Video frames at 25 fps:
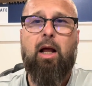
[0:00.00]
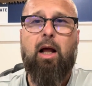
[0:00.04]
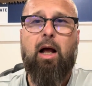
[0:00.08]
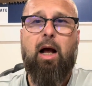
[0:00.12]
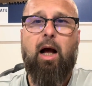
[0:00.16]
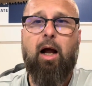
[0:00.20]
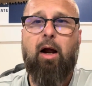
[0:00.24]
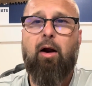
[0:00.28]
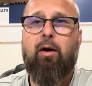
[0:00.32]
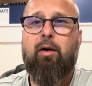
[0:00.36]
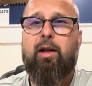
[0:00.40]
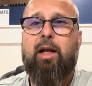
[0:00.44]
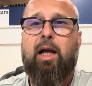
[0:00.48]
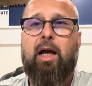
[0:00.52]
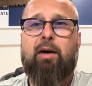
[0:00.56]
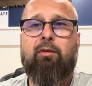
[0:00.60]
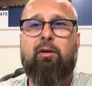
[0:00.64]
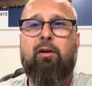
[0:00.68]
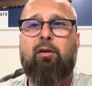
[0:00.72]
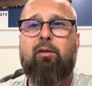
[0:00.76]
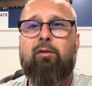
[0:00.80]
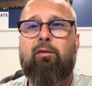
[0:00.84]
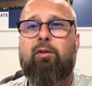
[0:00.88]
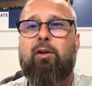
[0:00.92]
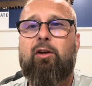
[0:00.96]
I already have an
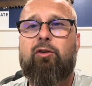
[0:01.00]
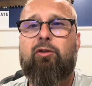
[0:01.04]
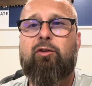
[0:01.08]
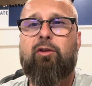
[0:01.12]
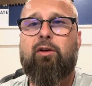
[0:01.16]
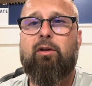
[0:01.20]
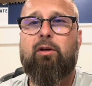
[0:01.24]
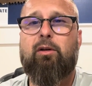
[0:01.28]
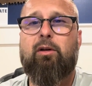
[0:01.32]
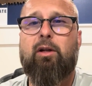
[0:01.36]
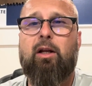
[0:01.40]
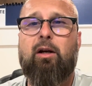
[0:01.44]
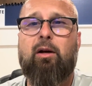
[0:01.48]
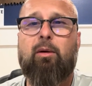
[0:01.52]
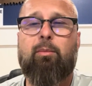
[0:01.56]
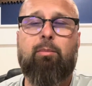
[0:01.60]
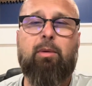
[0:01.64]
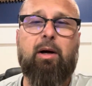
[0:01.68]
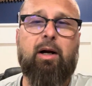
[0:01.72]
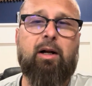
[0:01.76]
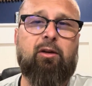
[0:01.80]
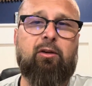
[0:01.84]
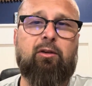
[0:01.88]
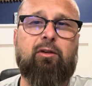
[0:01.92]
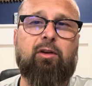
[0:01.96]
envision and a
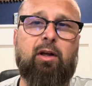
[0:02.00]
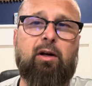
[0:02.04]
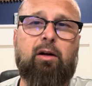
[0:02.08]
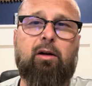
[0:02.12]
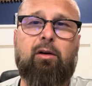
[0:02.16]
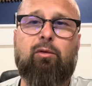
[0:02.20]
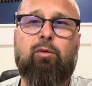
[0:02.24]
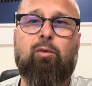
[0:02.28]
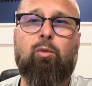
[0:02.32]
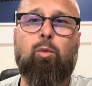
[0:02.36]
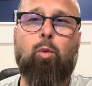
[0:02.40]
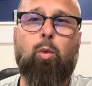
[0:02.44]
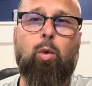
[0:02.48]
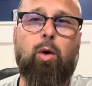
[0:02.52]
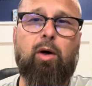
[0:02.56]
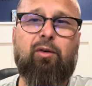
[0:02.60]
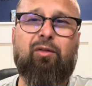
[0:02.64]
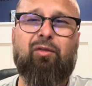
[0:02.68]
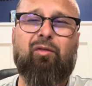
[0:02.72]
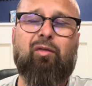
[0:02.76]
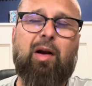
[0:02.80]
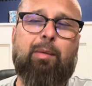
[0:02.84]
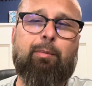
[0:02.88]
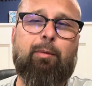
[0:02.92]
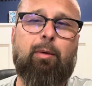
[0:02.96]
mindset of what
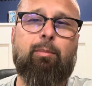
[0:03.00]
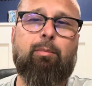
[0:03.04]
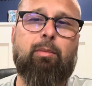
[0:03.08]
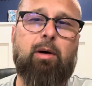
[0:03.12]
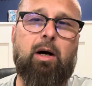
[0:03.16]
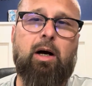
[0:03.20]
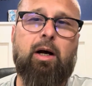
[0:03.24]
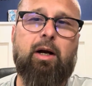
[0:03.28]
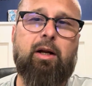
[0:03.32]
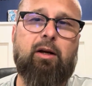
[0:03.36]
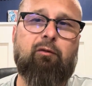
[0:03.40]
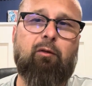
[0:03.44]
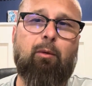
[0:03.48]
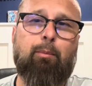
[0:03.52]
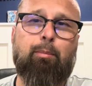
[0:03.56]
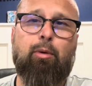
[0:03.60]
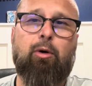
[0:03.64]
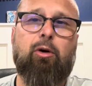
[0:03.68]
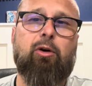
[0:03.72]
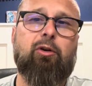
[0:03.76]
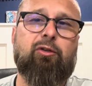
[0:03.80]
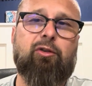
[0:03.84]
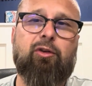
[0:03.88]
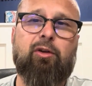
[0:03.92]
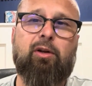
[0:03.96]
frame of mind of a
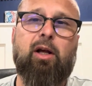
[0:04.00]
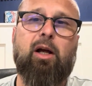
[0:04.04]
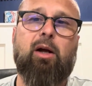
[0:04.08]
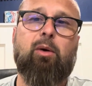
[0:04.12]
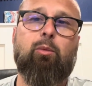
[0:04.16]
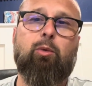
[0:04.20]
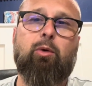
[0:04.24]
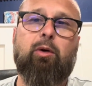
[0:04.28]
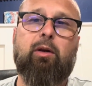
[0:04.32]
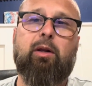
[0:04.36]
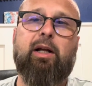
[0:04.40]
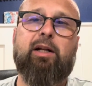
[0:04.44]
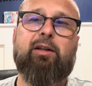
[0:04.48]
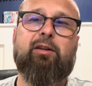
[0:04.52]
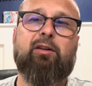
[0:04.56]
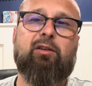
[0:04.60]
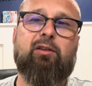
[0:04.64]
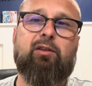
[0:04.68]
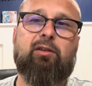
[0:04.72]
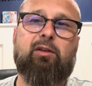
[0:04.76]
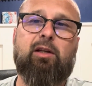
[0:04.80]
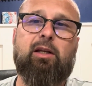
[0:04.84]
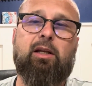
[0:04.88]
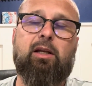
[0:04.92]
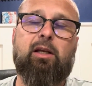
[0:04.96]
person I would like to
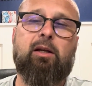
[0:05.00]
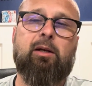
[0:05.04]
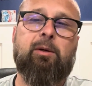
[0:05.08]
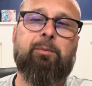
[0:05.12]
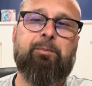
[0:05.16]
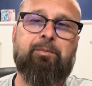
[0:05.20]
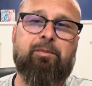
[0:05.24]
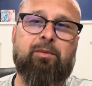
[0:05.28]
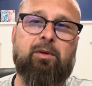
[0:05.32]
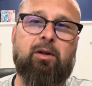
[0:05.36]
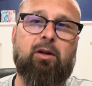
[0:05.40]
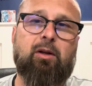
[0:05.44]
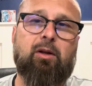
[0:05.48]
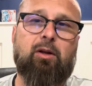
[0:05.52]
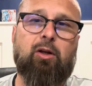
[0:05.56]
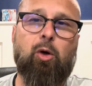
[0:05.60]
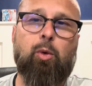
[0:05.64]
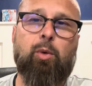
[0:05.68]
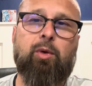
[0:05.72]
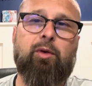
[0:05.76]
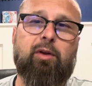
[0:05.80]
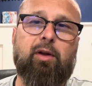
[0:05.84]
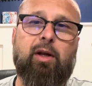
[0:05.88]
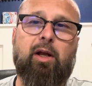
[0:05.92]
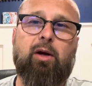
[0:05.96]
see go
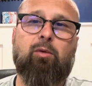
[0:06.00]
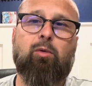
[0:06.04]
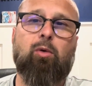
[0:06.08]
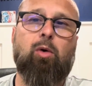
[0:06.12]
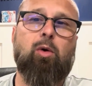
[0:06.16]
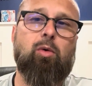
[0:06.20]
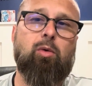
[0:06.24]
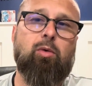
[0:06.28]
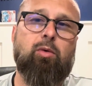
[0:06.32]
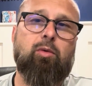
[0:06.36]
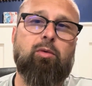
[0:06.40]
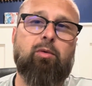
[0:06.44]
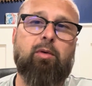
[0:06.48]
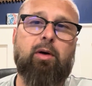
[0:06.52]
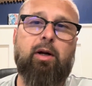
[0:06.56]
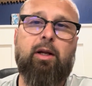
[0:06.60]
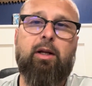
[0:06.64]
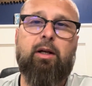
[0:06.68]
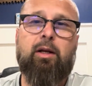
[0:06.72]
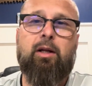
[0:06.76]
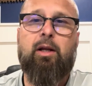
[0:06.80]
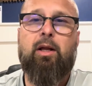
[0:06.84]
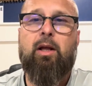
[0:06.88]
into that role, right?